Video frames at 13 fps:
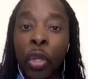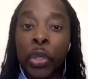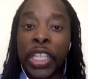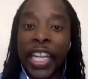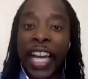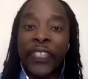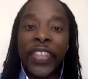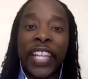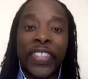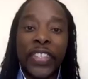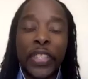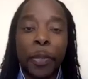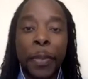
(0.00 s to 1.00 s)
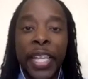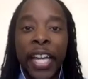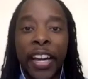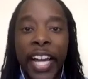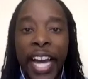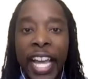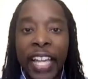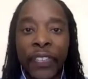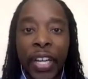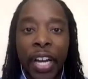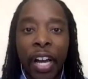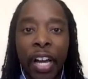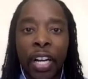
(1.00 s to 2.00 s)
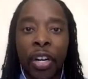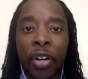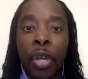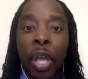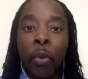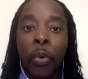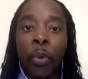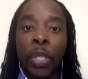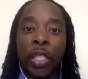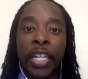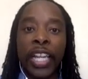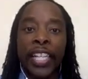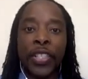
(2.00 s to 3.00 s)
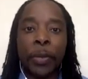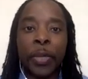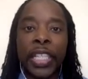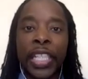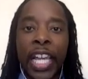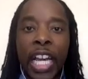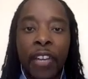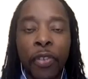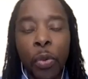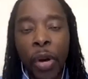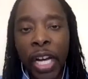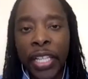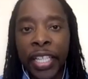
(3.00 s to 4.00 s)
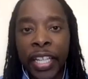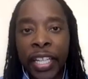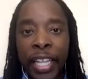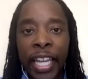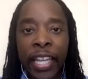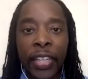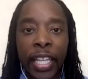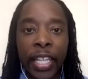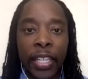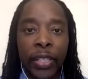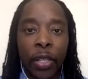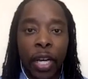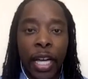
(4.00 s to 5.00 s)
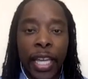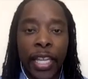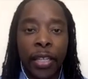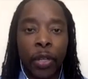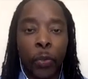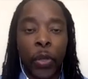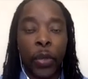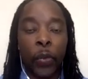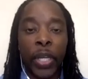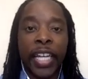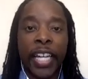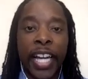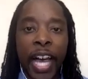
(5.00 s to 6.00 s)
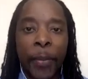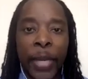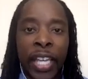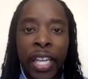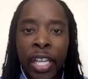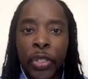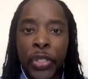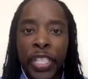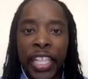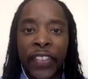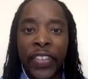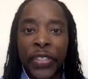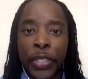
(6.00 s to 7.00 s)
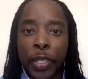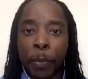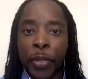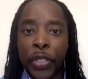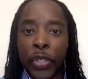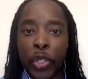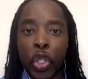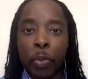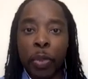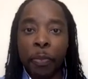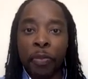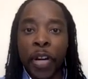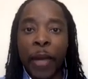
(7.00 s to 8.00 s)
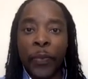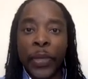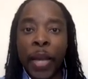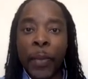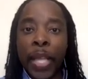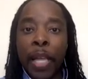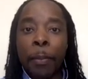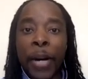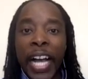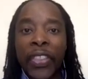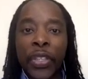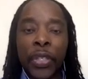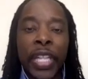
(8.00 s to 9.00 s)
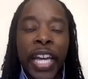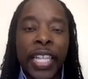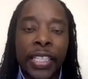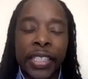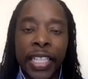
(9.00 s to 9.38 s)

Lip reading: who said, I think this could be our guy in the Congo. When you look at somebody like a Rwanda with Kagame, you see that this is a person who's been propped up by the United